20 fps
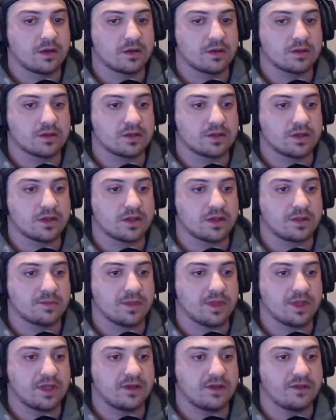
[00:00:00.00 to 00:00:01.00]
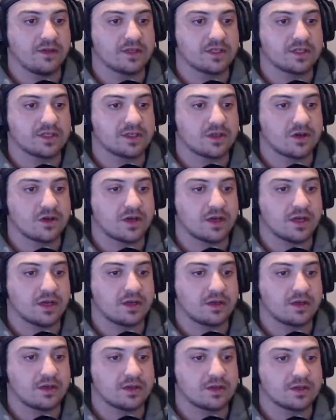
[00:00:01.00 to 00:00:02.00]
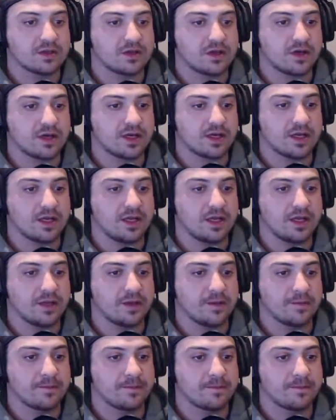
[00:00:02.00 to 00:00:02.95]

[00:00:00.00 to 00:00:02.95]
So I believe this is iron. There's iron here.